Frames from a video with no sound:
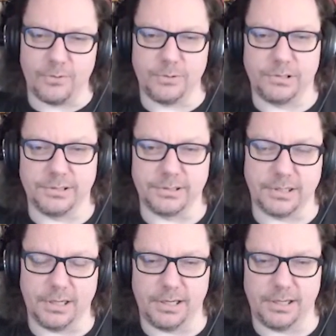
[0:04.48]
we will
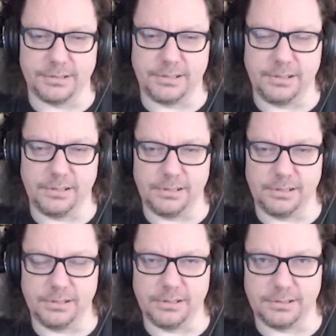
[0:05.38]
discuss
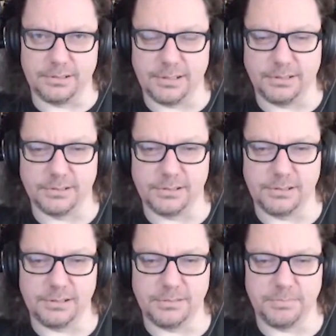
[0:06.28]
the CI/CD,